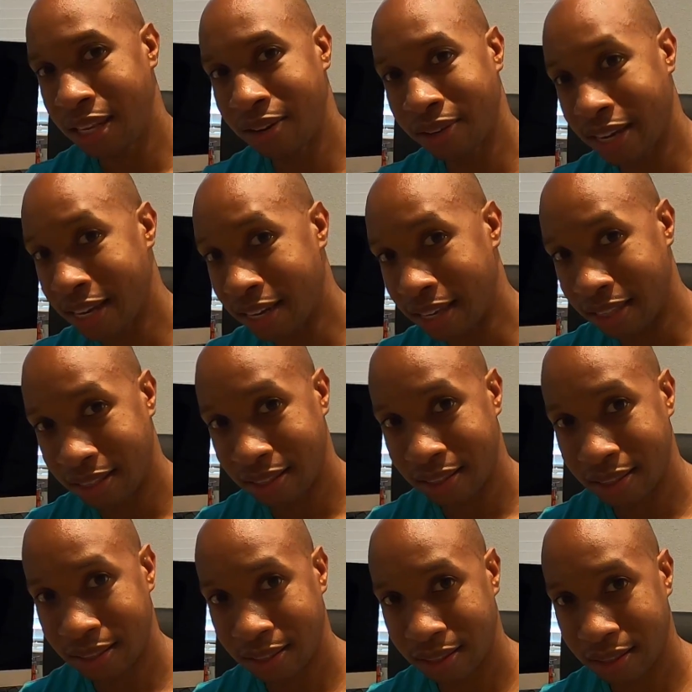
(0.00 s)
they don't get it.
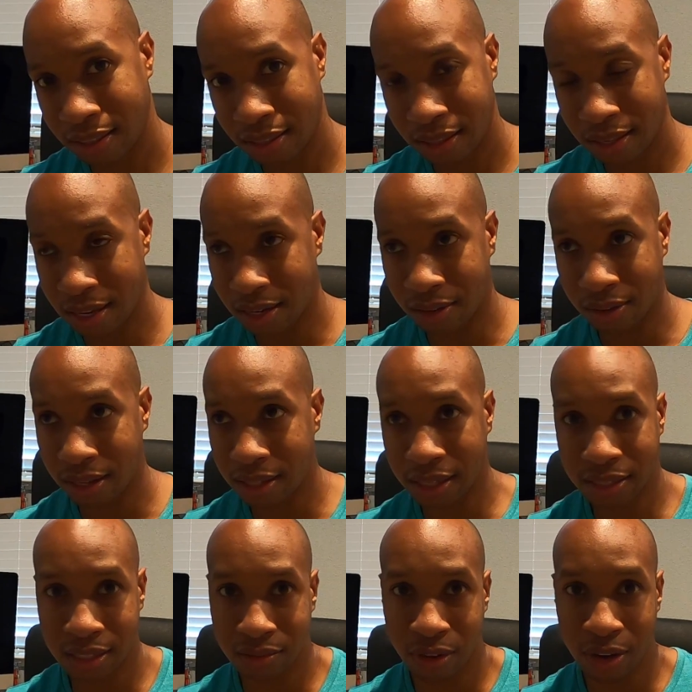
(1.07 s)
You know,
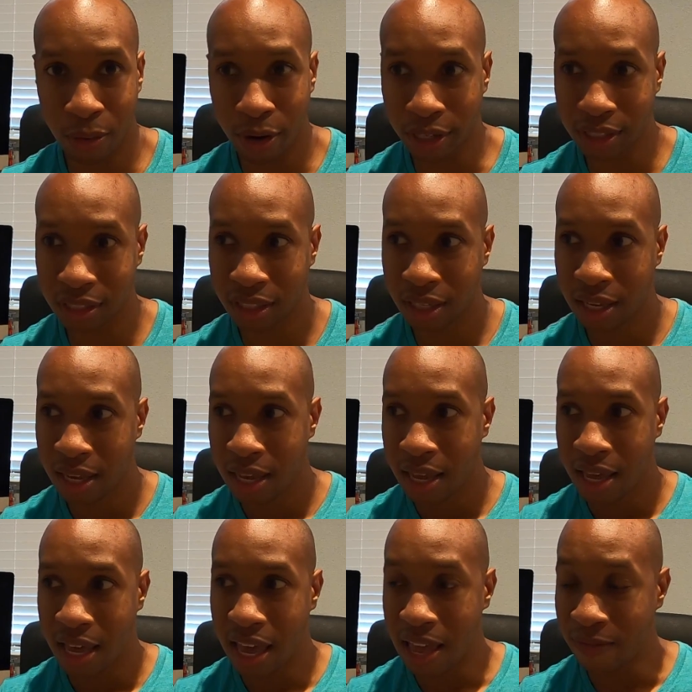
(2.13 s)
that's just the way it works.
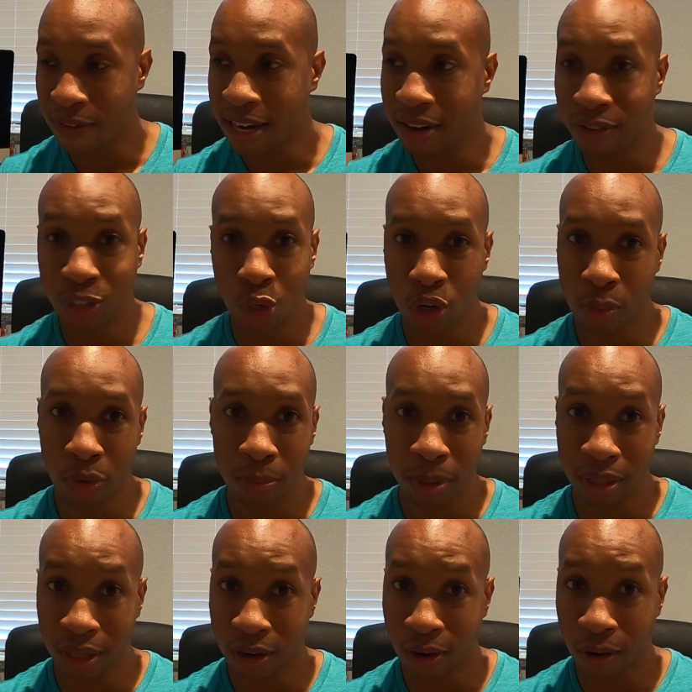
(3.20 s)
If I never told them I want to
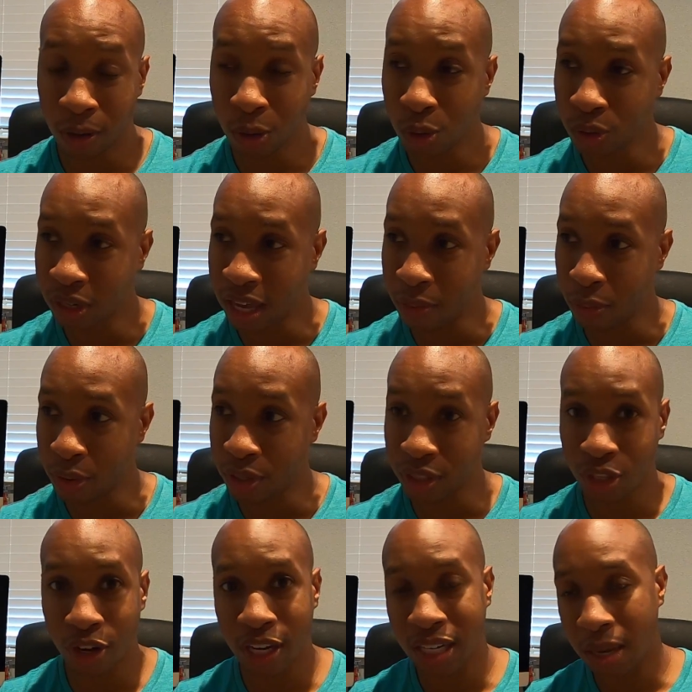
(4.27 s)
put the car on hold and we
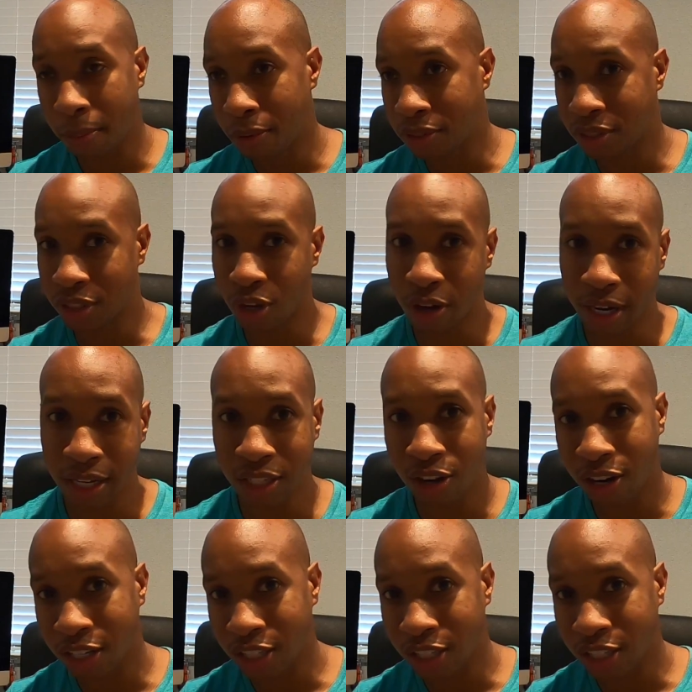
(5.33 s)
just talking numbers and talking,